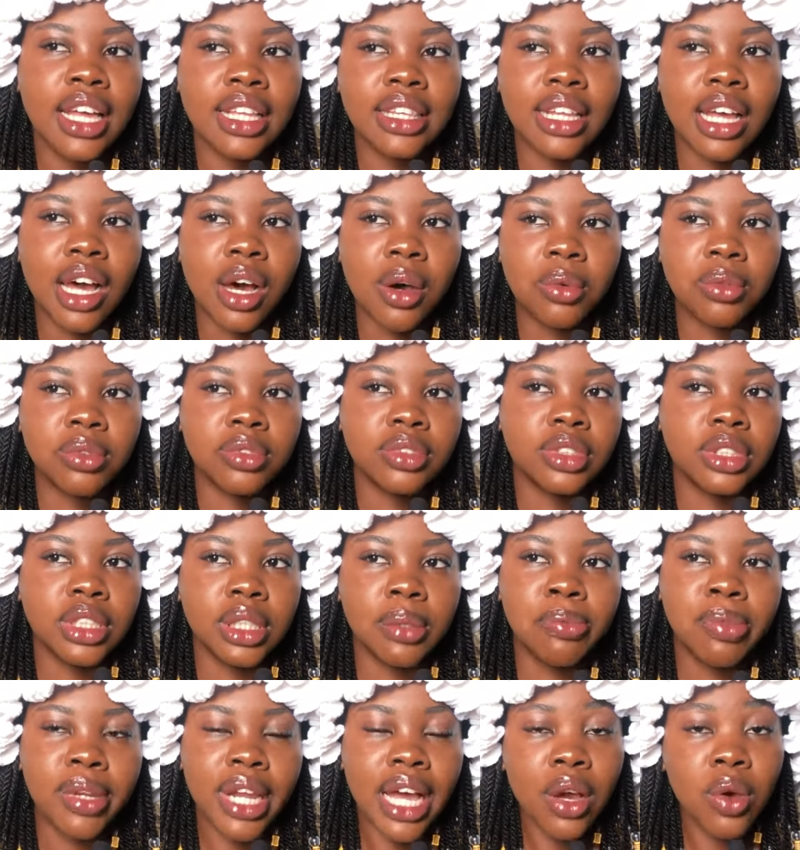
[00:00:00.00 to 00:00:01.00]
Now,
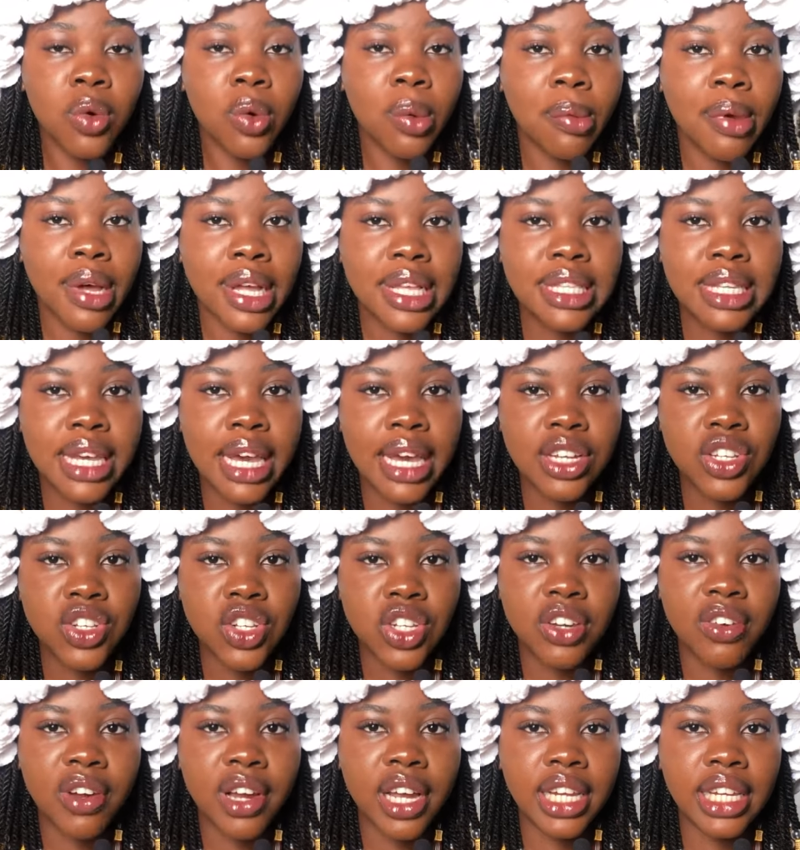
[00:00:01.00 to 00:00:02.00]
the black woman's hair
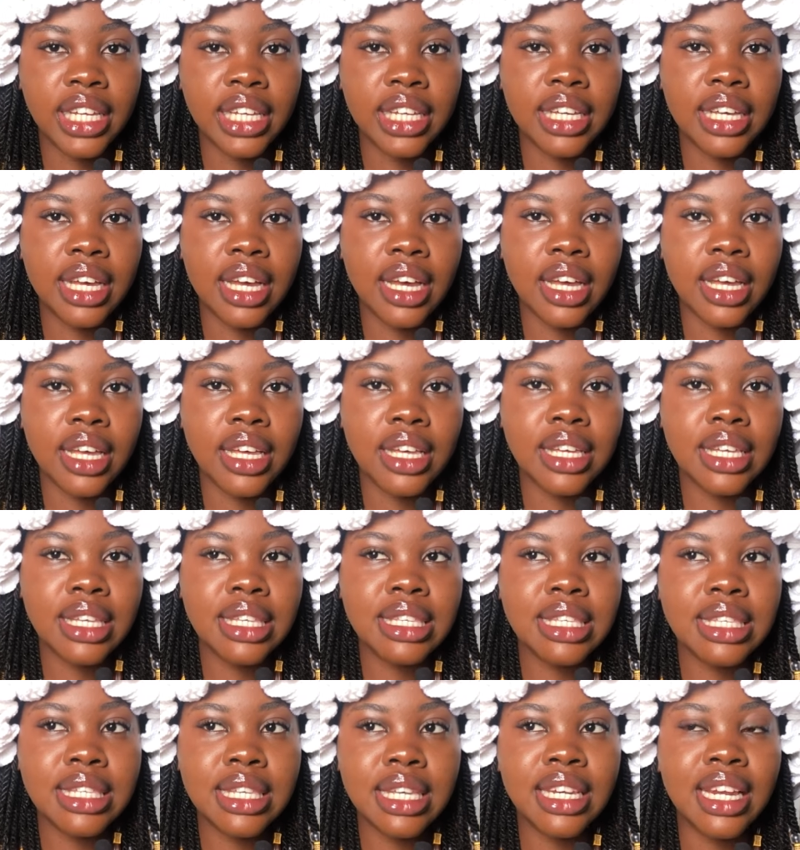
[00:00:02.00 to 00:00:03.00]
generally
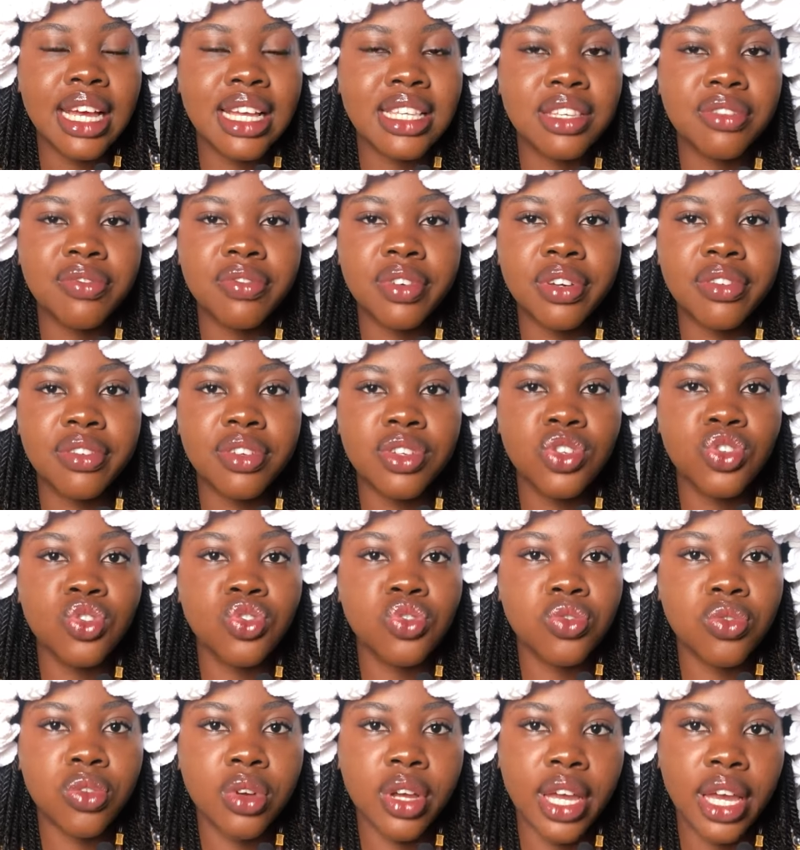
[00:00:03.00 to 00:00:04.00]
is seen as a very
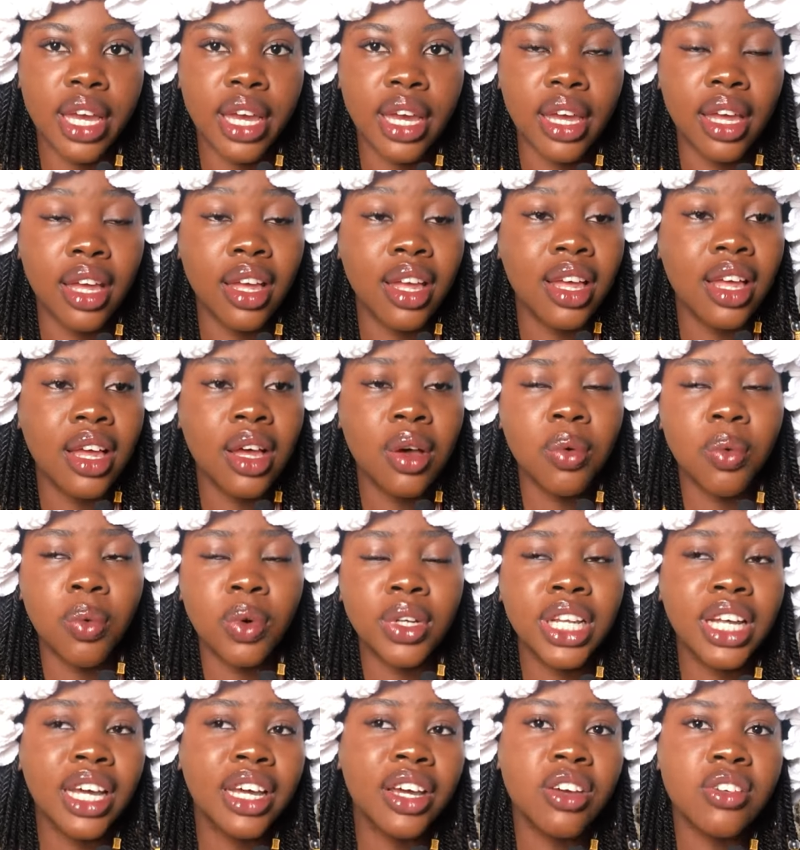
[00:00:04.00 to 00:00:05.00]
strong hair,
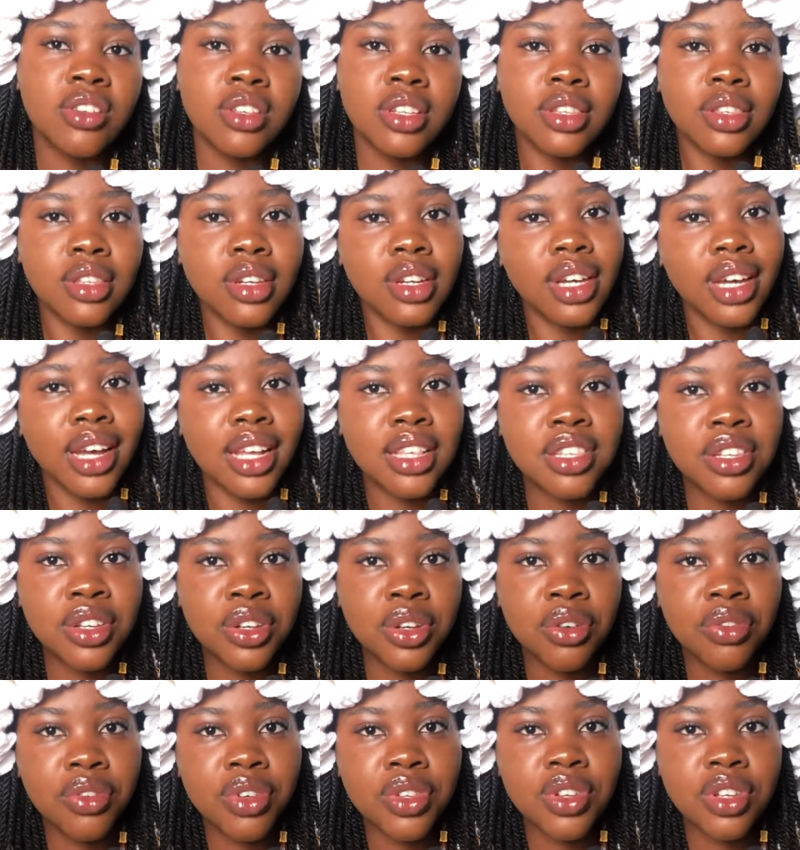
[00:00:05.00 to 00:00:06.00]
whether you're in the three
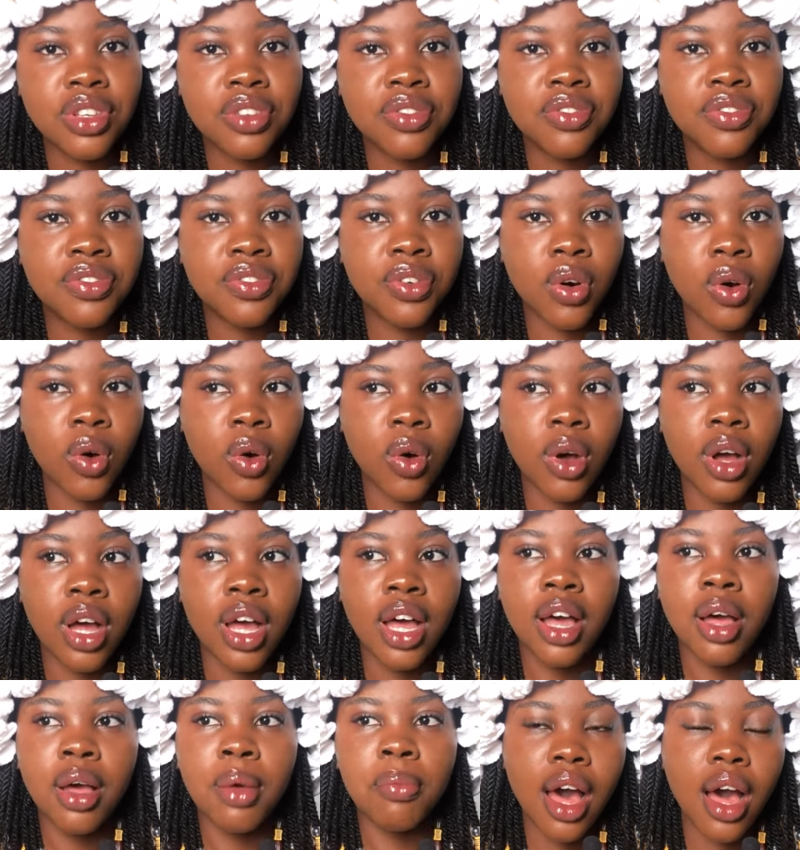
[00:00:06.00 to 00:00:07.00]
categories or the four
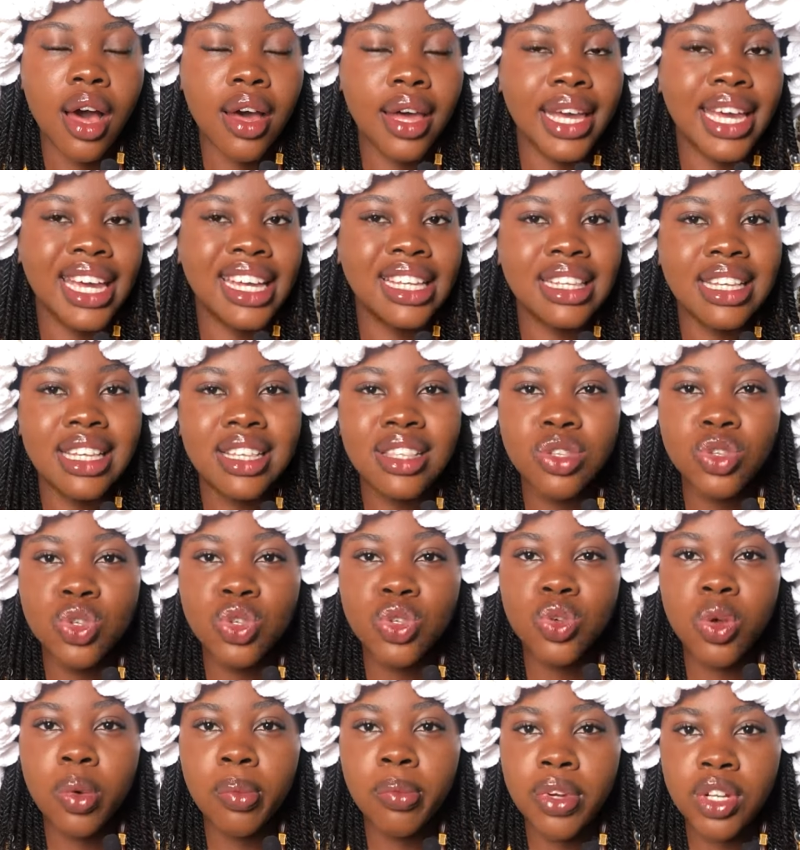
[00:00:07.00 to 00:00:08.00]
our hair needs
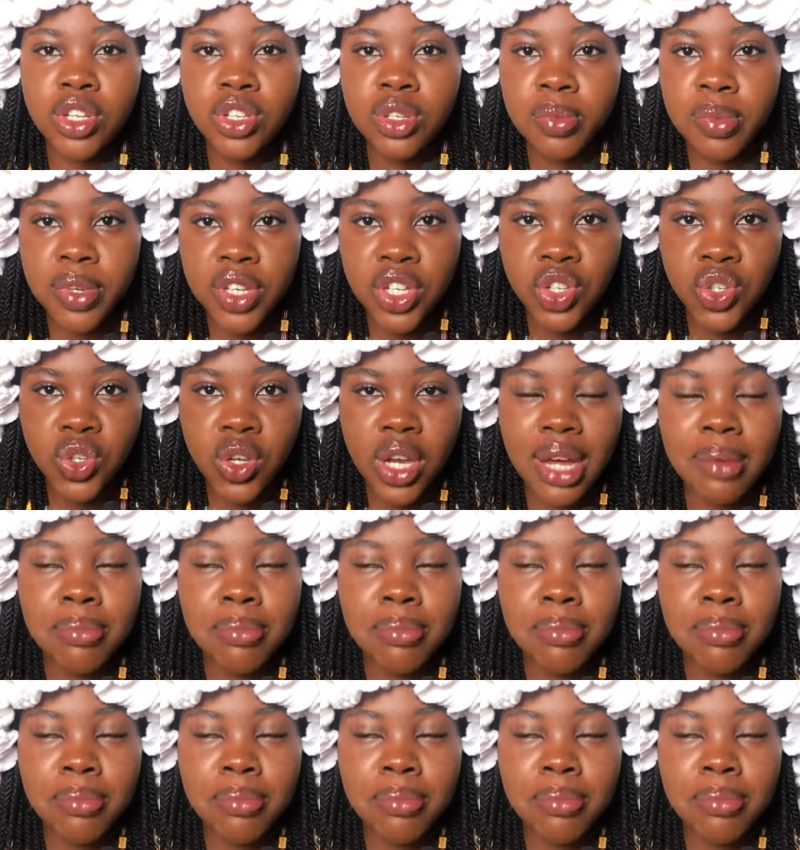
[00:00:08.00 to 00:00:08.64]
so much moisture.